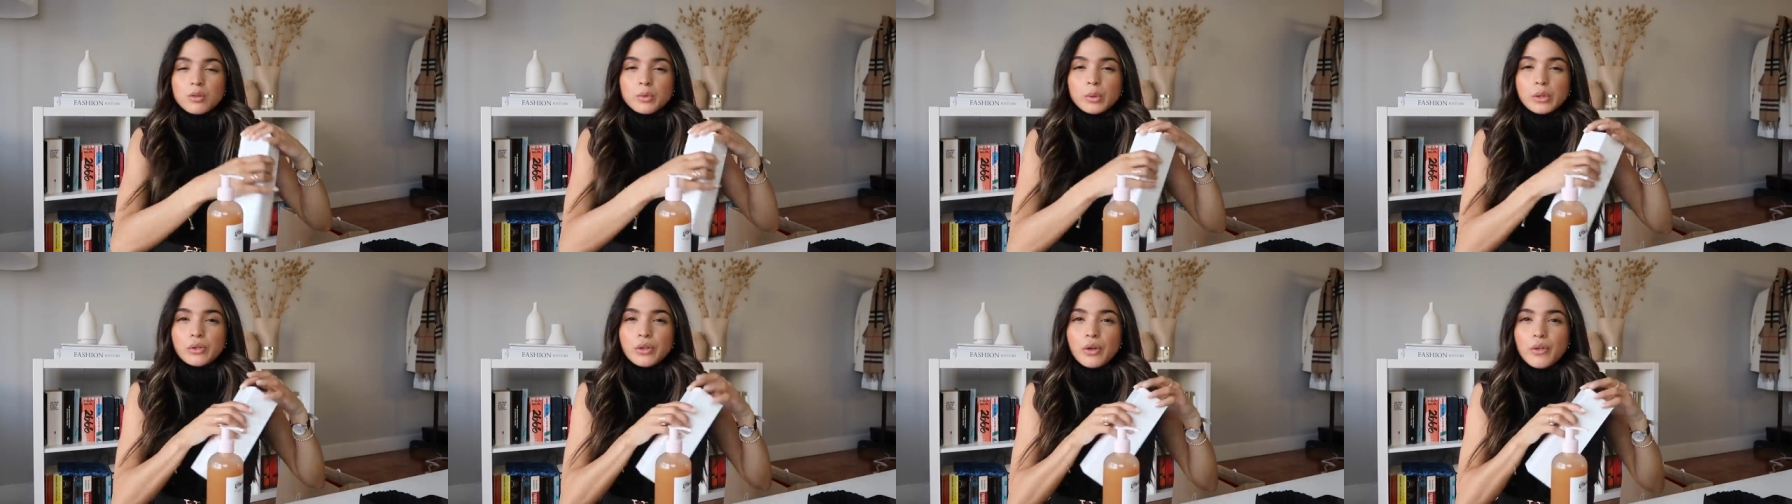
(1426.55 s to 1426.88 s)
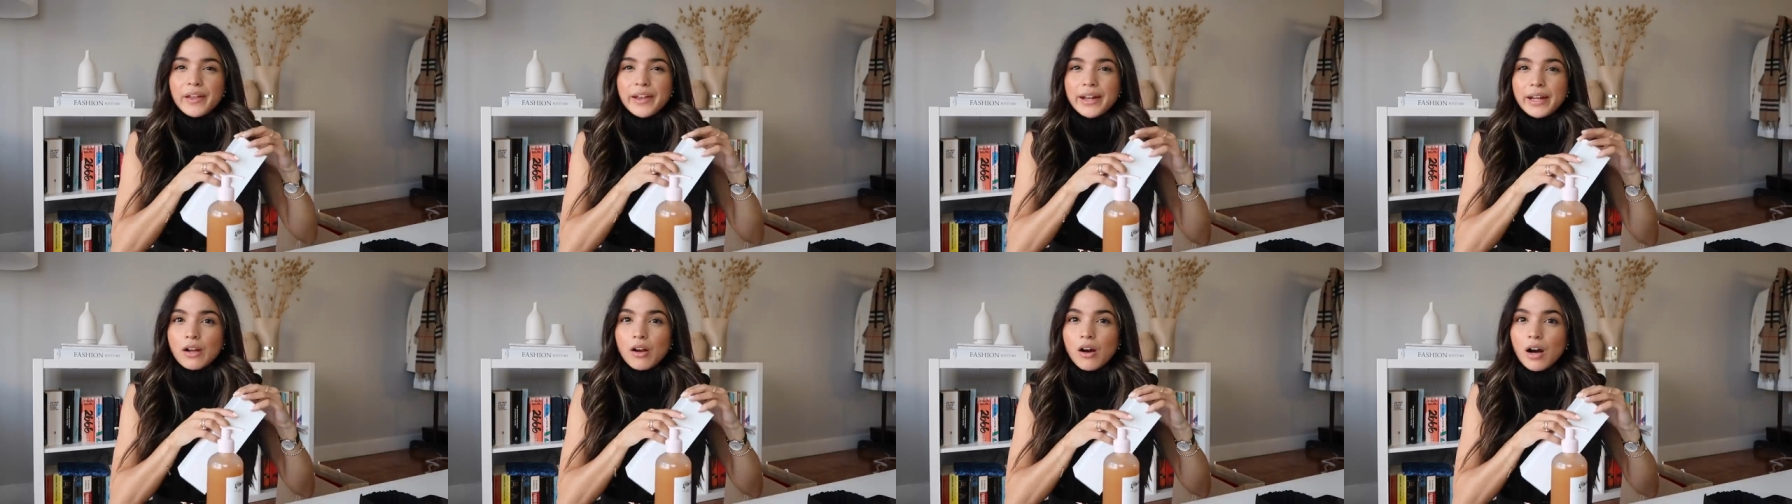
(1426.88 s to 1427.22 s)
you will know
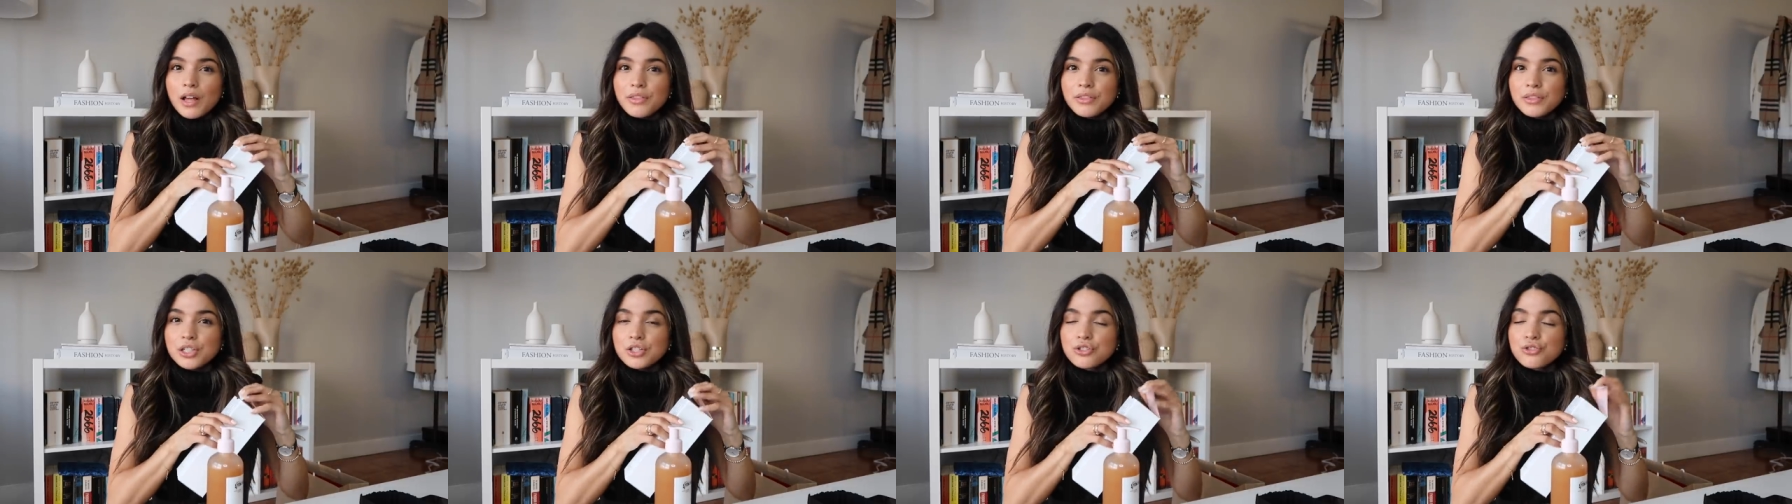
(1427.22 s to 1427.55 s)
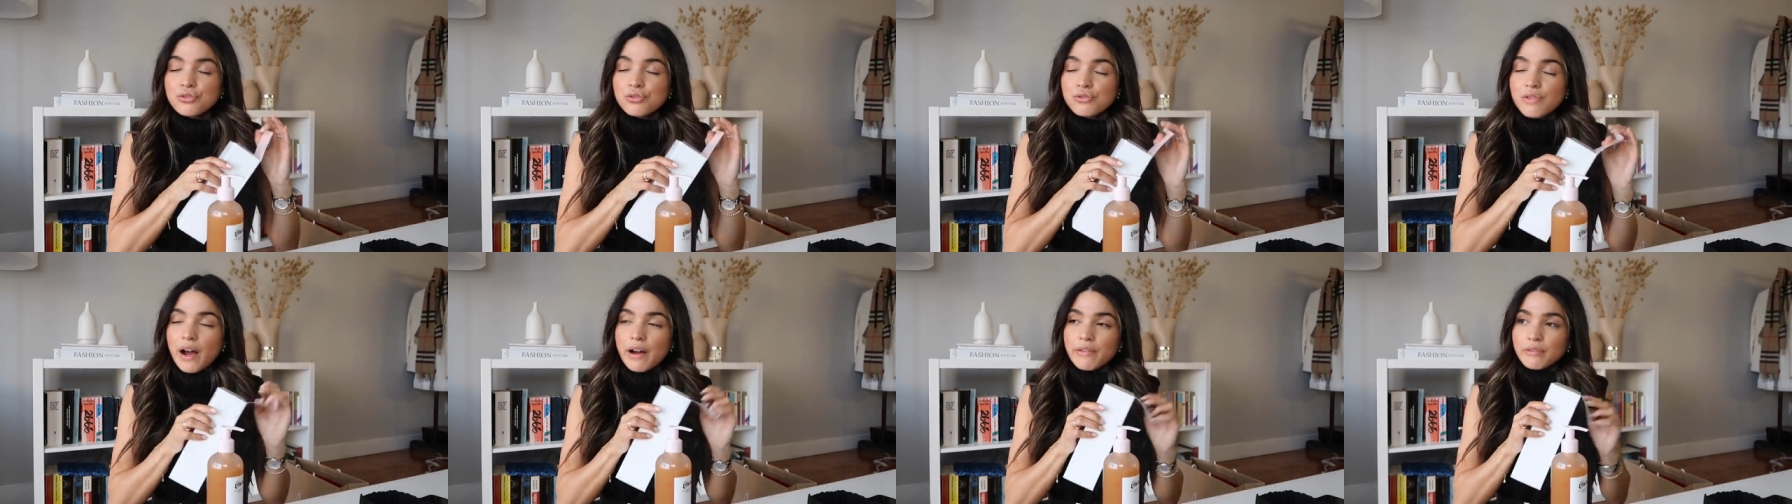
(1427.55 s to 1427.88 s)
that I got the
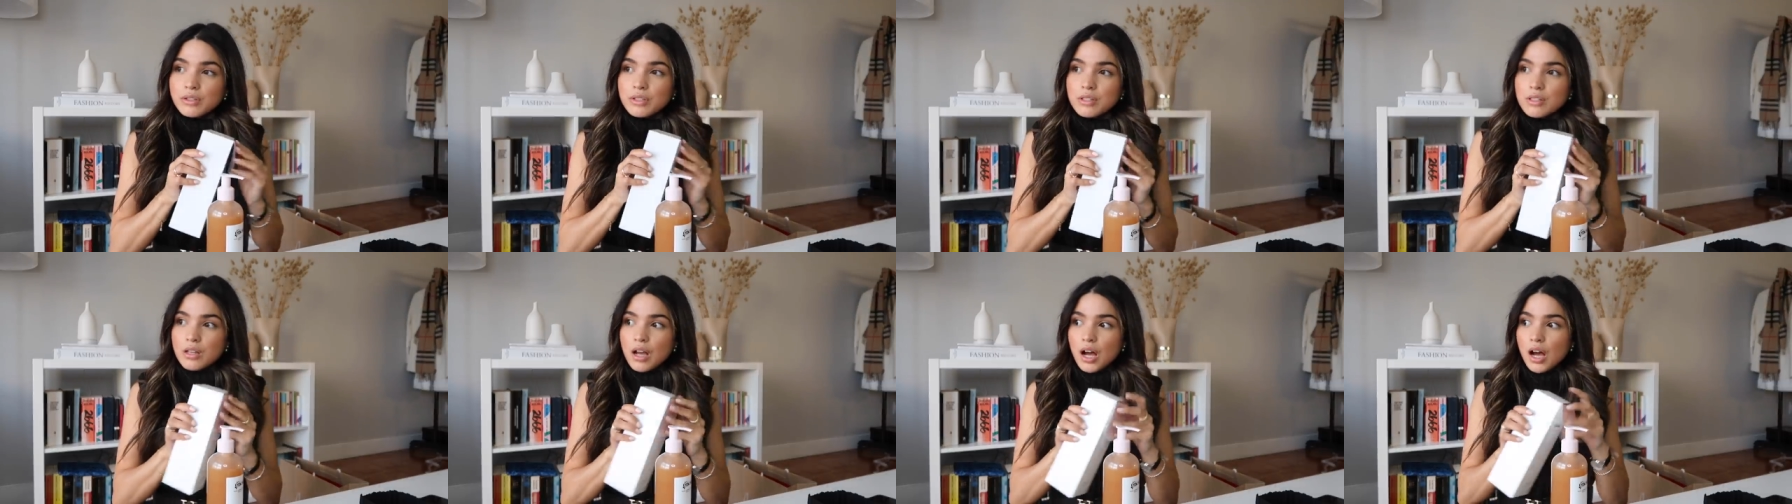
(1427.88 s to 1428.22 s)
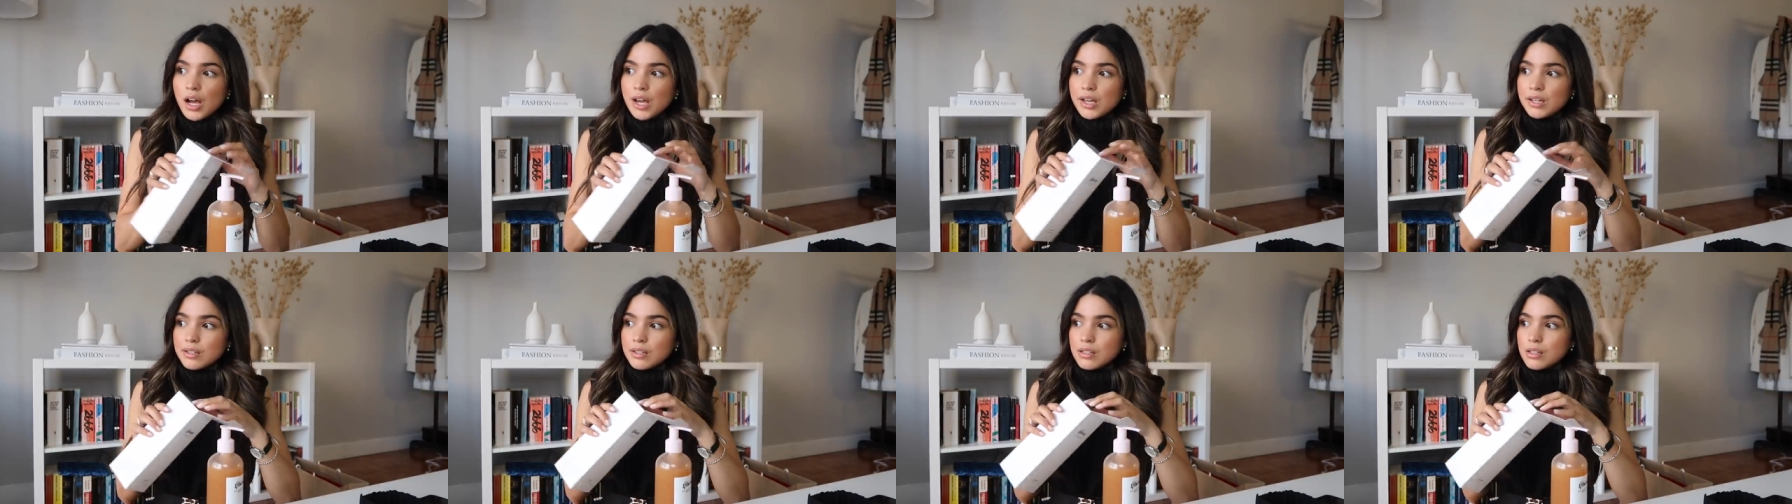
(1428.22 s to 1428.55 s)
travel
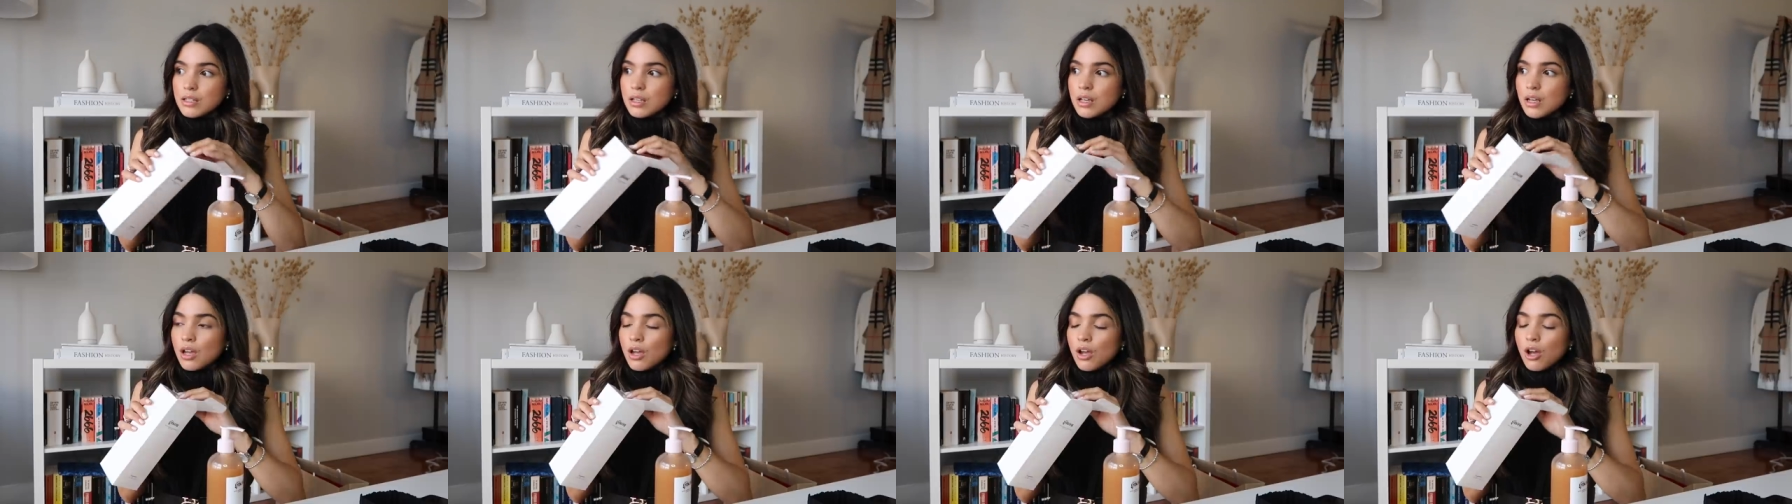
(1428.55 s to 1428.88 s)
size,